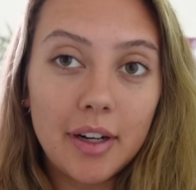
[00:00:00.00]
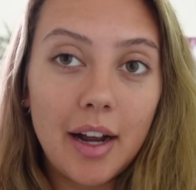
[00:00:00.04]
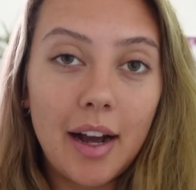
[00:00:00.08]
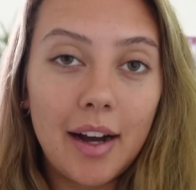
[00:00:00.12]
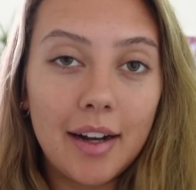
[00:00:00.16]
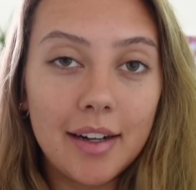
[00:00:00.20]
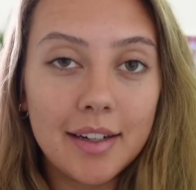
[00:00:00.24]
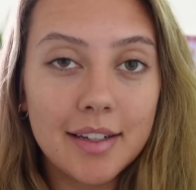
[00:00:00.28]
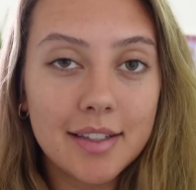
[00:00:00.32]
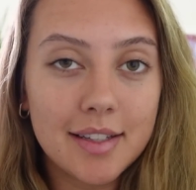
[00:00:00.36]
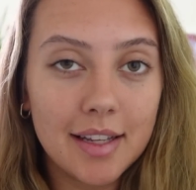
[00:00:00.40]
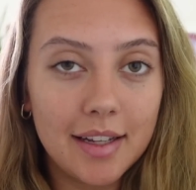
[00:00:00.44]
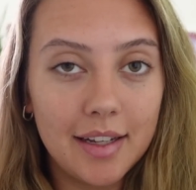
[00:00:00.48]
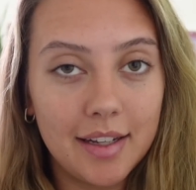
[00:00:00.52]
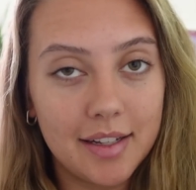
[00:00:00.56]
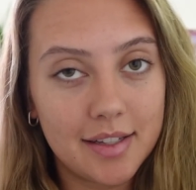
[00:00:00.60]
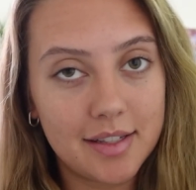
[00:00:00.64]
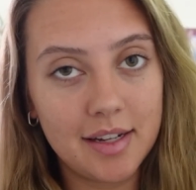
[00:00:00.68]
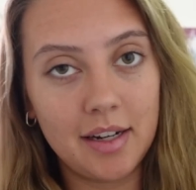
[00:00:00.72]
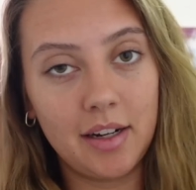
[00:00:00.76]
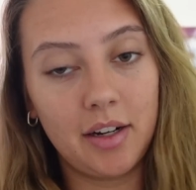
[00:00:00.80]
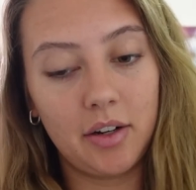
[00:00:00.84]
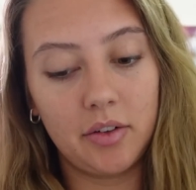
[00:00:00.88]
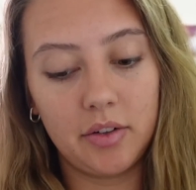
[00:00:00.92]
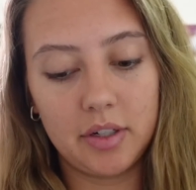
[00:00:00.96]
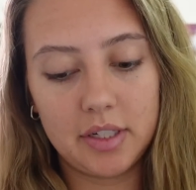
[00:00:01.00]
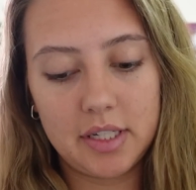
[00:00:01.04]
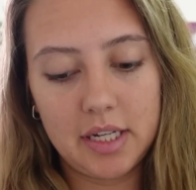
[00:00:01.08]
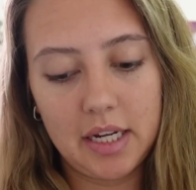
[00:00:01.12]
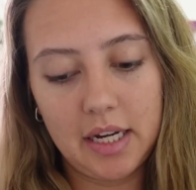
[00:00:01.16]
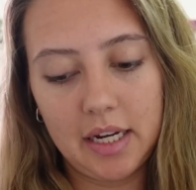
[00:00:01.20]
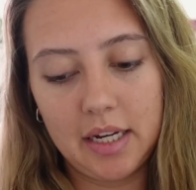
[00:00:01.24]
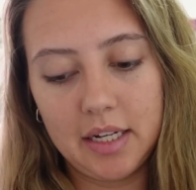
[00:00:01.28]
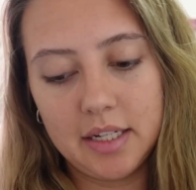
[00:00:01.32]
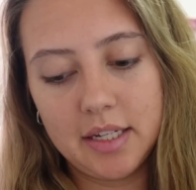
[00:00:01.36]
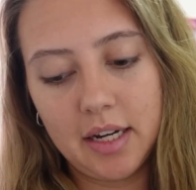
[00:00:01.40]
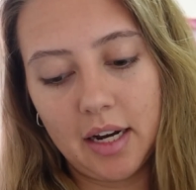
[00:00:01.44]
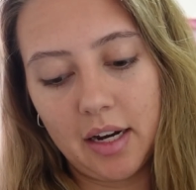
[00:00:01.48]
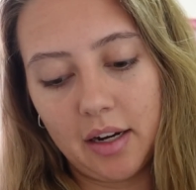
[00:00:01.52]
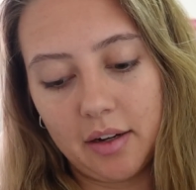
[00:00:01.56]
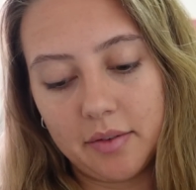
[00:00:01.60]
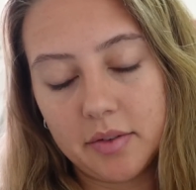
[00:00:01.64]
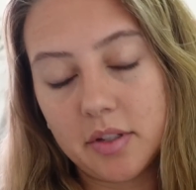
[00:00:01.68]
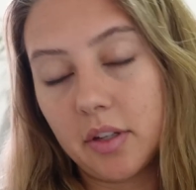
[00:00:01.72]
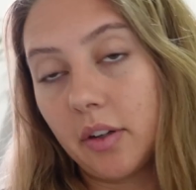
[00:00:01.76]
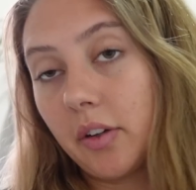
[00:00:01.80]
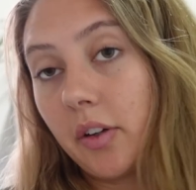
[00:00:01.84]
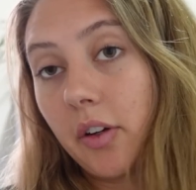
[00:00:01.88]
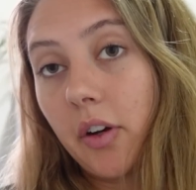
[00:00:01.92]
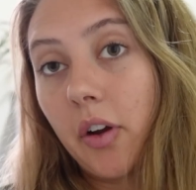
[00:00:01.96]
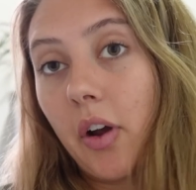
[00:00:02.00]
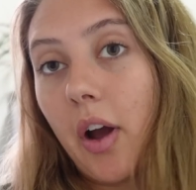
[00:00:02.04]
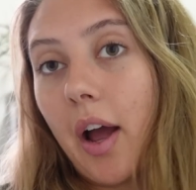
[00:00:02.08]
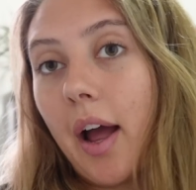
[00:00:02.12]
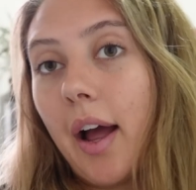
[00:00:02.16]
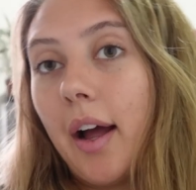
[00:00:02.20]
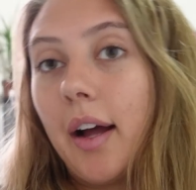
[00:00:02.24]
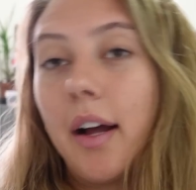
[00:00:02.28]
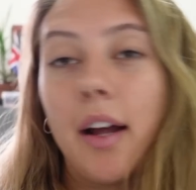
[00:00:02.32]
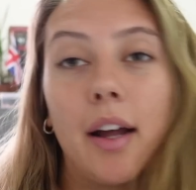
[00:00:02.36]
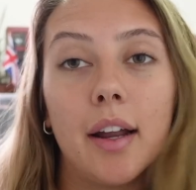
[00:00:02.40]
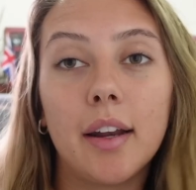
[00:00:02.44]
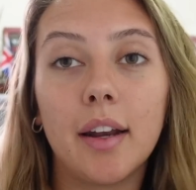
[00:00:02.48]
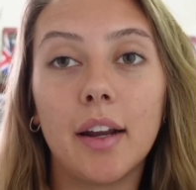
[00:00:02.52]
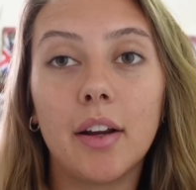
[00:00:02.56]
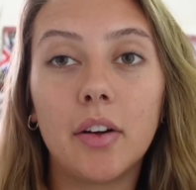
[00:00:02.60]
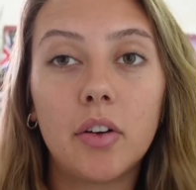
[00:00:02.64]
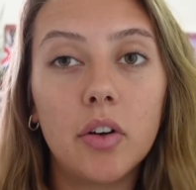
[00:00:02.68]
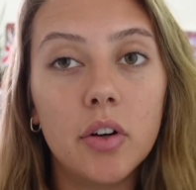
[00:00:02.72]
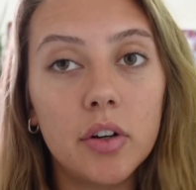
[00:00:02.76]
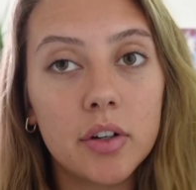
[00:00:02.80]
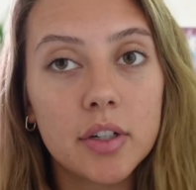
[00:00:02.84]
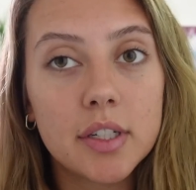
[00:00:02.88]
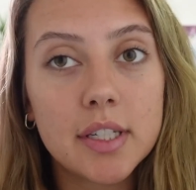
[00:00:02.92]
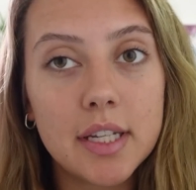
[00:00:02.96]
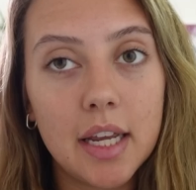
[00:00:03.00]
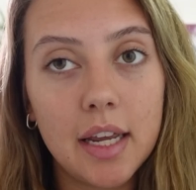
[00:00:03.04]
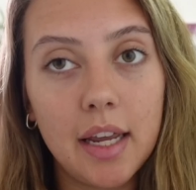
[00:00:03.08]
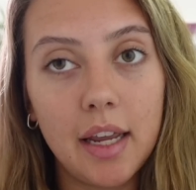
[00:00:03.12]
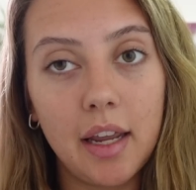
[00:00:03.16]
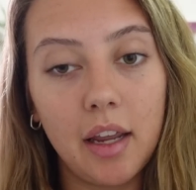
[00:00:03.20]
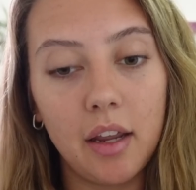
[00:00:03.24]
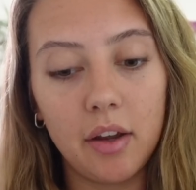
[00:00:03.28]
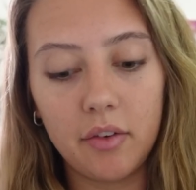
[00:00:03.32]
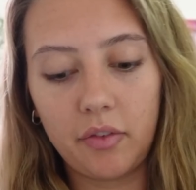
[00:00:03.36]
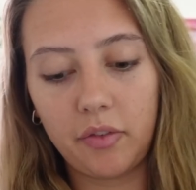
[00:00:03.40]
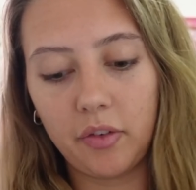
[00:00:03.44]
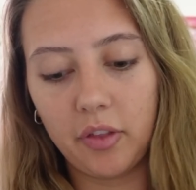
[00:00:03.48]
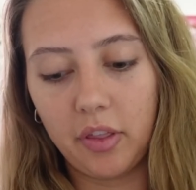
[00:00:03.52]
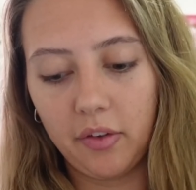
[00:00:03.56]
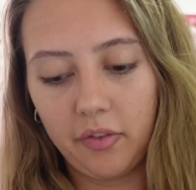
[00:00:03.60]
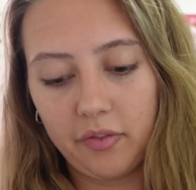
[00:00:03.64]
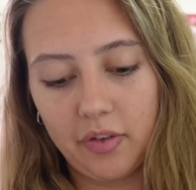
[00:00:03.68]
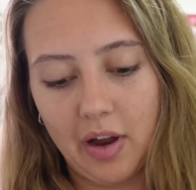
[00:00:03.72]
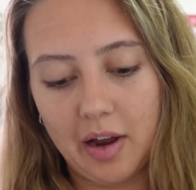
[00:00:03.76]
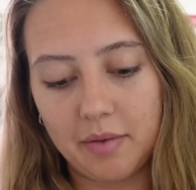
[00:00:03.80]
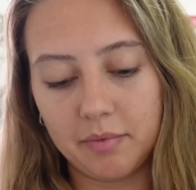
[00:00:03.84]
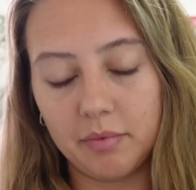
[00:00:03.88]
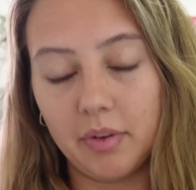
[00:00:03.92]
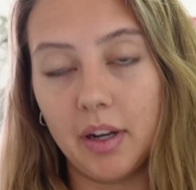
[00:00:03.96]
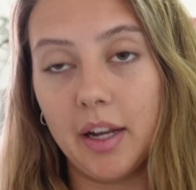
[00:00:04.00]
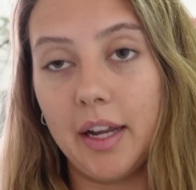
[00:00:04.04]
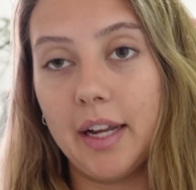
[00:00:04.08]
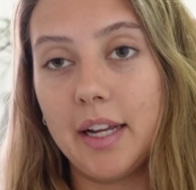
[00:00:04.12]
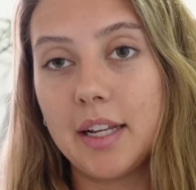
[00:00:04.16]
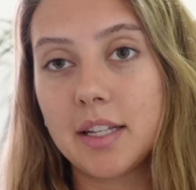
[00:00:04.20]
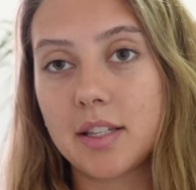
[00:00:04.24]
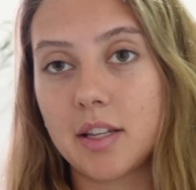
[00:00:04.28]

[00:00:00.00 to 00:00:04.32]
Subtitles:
guys, it is now tea time, so I'm going to go ahead and cook tea for the family.